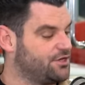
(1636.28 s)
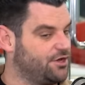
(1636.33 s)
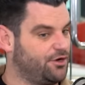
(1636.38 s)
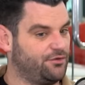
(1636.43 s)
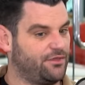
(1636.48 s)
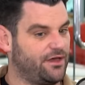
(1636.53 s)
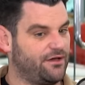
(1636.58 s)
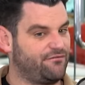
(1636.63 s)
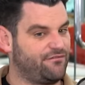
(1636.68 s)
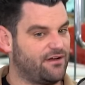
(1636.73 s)
So
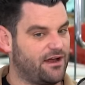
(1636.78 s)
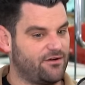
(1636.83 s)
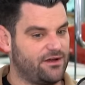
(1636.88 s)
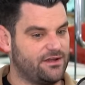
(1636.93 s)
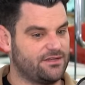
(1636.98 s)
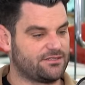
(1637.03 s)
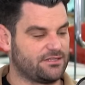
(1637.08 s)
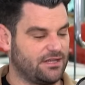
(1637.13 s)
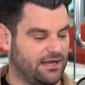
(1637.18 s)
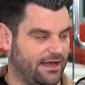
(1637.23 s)
they're
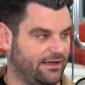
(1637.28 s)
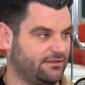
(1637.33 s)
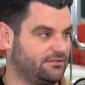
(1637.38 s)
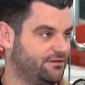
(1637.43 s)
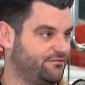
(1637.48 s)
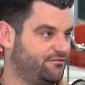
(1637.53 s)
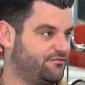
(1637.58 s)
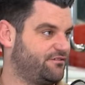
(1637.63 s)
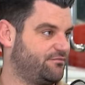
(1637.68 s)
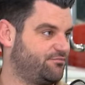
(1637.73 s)
very
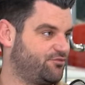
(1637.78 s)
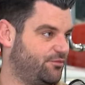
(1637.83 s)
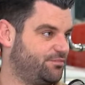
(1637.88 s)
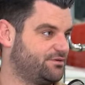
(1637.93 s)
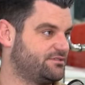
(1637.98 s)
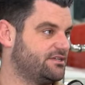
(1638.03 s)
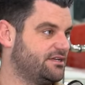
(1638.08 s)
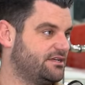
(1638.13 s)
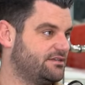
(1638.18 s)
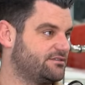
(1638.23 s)
selective of the
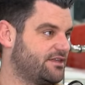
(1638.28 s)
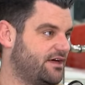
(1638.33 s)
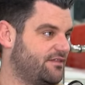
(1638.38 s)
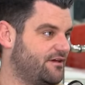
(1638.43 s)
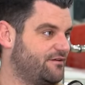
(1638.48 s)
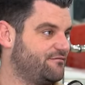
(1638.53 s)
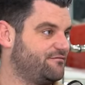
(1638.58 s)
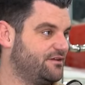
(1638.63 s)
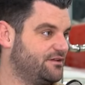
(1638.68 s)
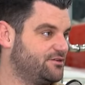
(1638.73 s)
properties that
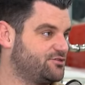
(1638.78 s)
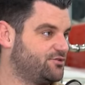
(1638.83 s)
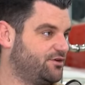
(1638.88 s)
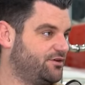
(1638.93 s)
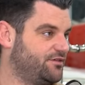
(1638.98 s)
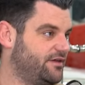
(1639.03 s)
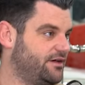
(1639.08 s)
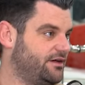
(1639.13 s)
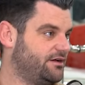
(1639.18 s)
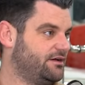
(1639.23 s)
they feature
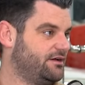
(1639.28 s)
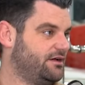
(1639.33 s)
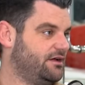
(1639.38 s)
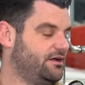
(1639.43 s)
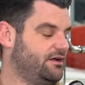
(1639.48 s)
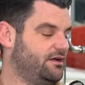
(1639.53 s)
on there,